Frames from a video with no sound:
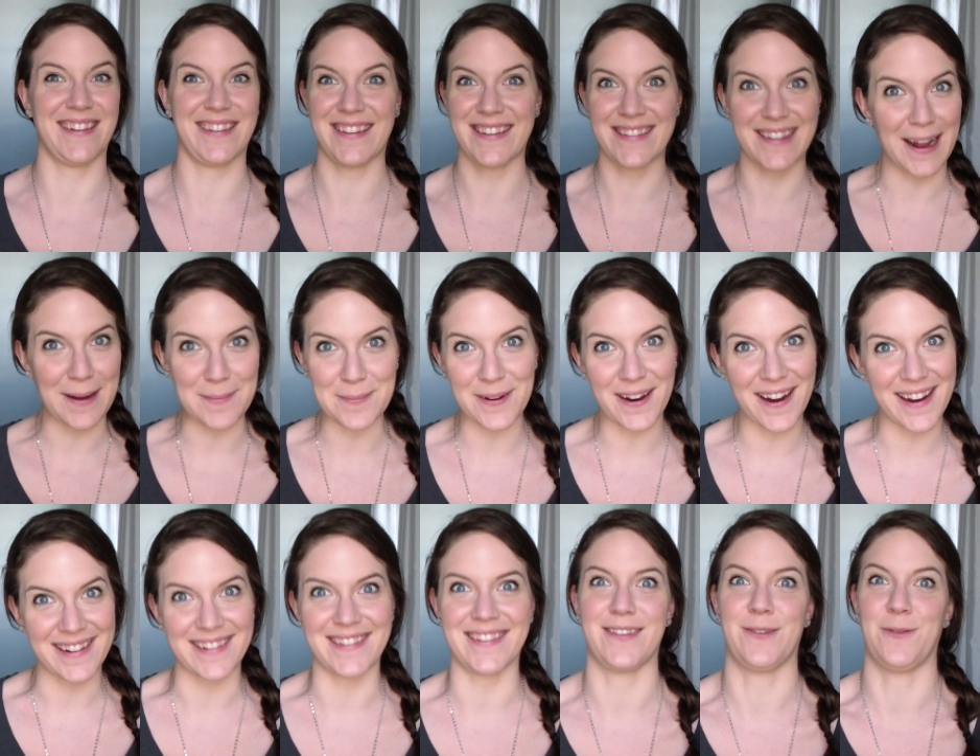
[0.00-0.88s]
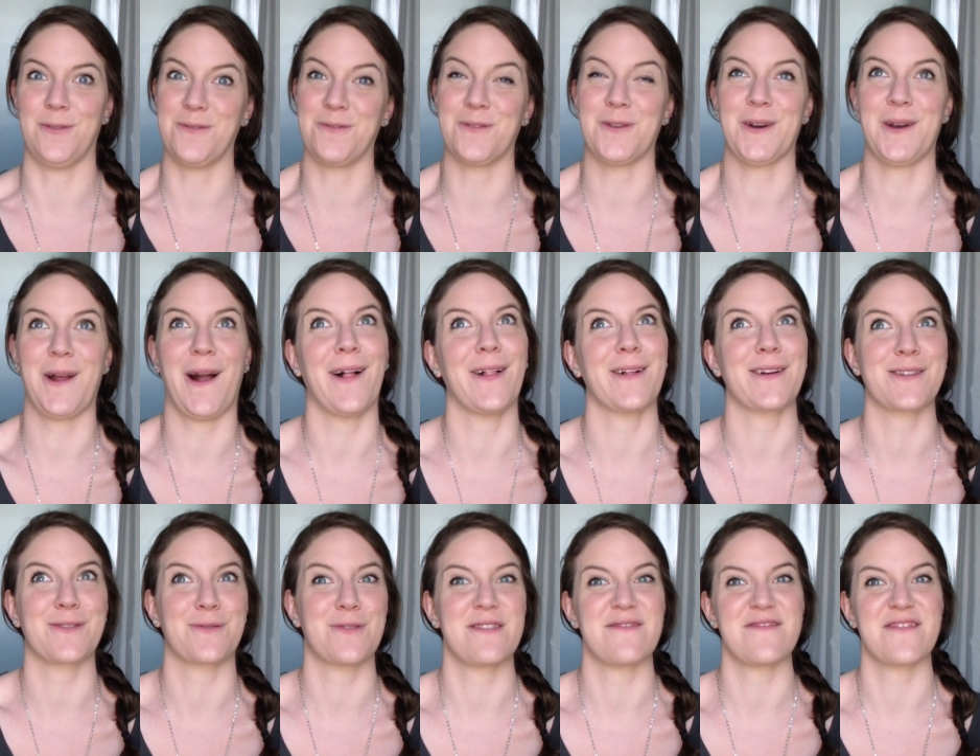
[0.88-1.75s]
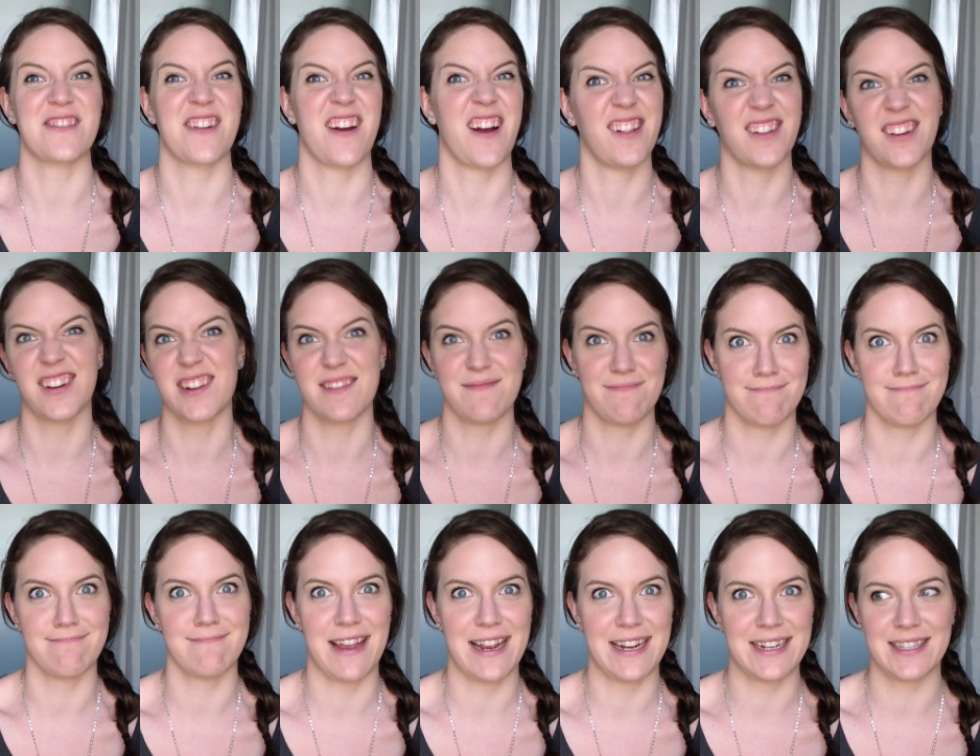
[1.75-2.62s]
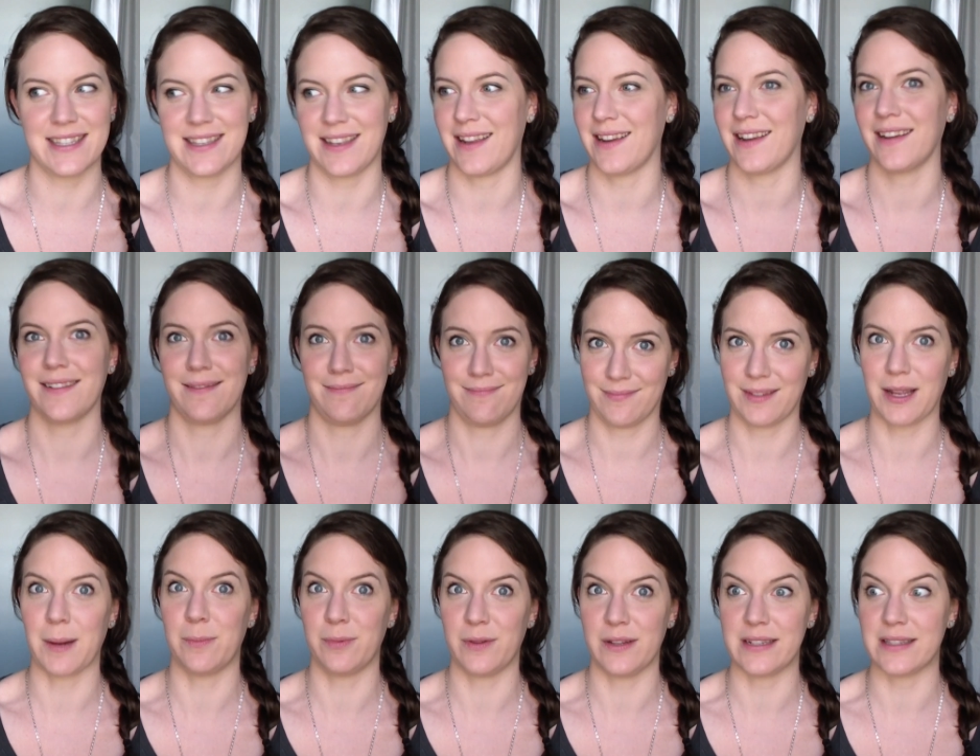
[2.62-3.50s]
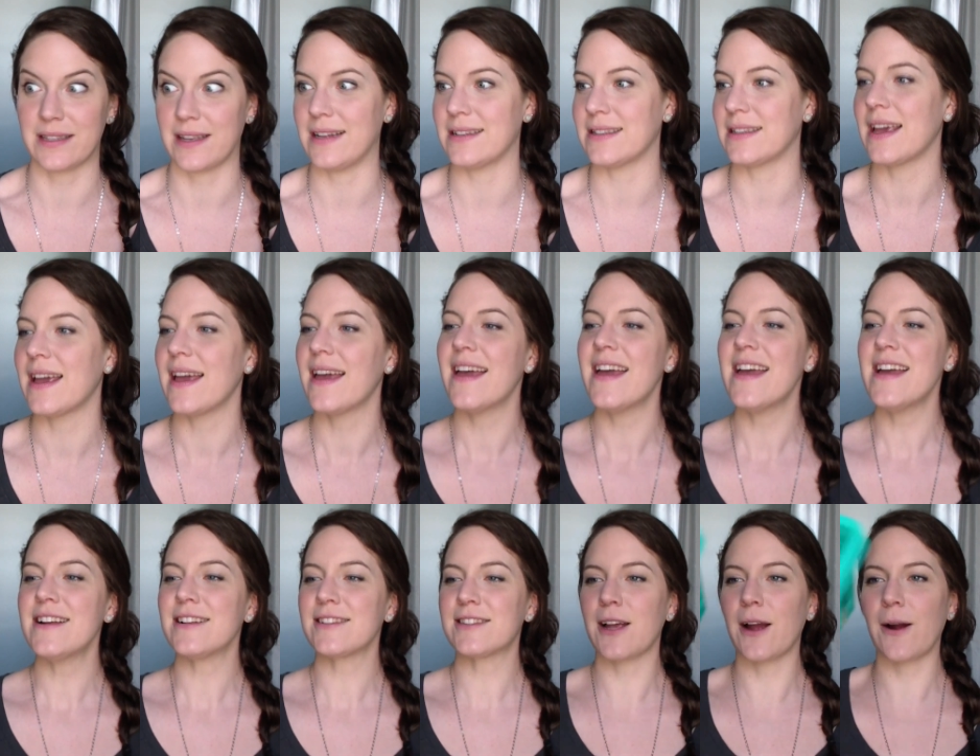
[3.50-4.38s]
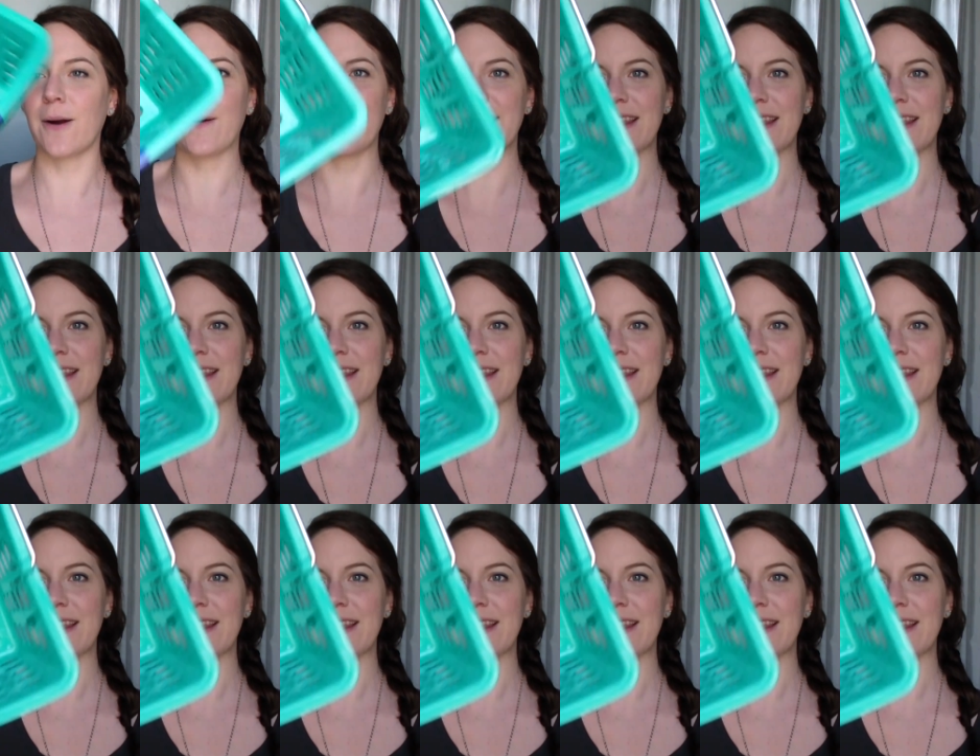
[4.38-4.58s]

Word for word: it's the same price. Two for a dollar, three for a dollar makes complete sense. So